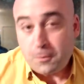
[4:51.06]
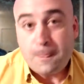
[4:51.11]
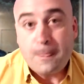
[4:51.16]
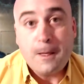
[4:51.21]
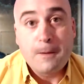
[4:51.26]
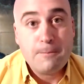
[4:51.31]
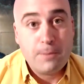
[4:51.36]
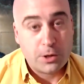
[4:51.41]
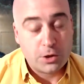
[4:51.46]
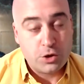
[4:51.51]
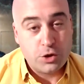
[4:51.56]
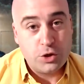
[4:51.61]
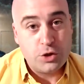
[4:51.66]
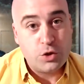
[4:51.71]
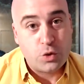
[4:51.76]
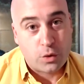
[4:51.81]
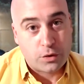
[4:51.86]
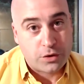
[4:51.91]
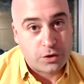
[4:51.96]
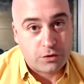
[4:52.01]
But could
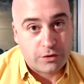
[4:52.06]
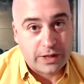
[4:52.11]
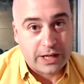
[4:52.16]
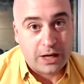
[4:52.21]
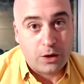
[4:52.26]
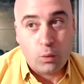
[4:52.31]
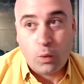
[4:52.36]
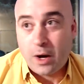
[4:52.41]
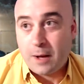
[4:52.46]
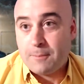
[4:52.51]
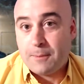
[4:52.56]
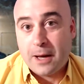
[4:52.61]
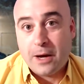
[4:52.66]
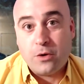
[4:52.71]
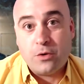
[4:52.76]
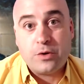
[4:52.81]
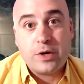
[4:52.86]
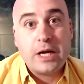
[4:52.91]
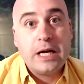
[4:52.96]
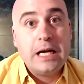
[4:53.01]
North Korea wipe
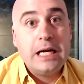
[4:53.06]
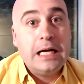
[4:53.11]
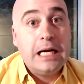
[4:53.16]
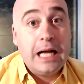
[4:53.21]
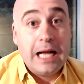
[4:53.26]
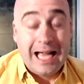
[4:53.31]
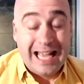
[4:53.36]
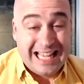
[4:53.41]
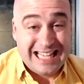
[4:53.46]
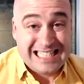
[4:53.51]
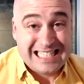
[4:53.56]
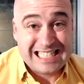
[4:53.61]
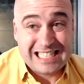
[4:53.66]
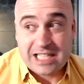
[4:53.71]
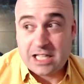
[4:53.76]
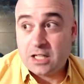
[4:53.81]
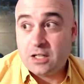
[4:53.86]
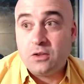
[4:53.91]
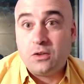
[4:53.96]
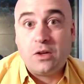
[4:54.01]
out a
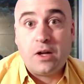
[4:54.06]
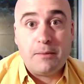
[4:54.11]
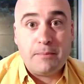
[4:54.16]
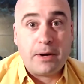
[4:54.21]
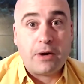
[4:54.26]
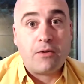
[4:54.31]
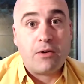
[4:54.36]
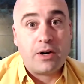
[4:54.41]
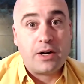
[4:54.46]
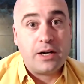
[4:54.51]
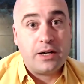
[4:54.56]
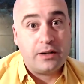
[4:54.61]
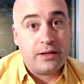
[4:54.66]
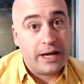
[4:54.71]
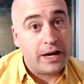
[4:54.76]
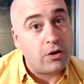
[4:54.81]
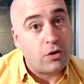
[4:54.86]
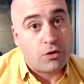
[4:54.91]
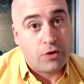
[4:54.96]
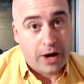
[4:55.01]
single American
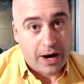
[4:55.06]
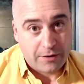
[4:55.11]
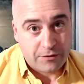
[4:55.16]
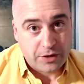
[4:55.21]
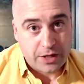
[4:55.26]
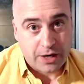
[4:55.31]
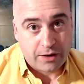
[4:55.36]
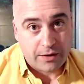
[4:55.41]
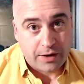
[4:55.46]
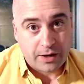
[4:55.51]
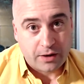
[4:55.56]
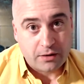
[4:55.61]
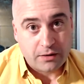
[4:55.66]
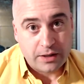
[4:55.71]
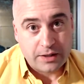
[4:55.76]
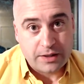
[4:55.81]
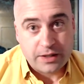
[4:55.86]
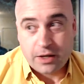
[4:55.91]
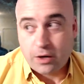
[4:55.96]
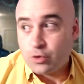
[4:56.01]
aircraft carrier
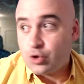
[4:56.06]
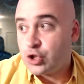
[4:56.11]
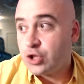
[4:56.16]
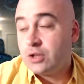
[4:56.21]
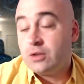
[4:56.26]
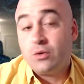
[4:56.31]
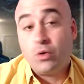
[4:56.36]
in the ocean,